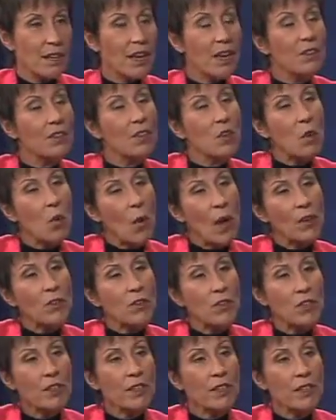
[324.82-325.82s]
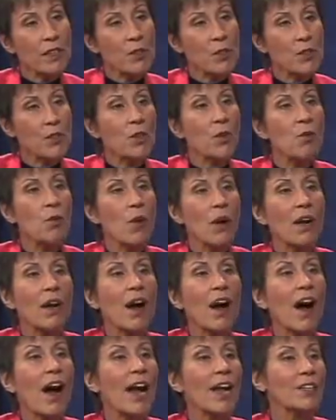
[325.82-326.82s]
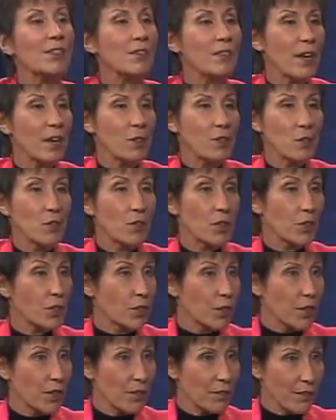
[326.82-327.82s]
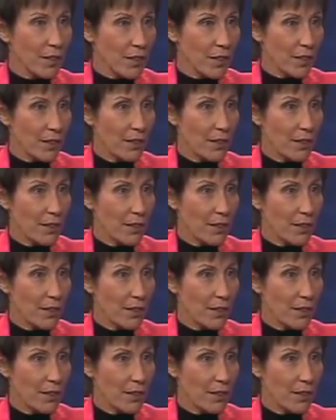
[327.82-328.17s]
And the question is, what kind of estrogen you're giving?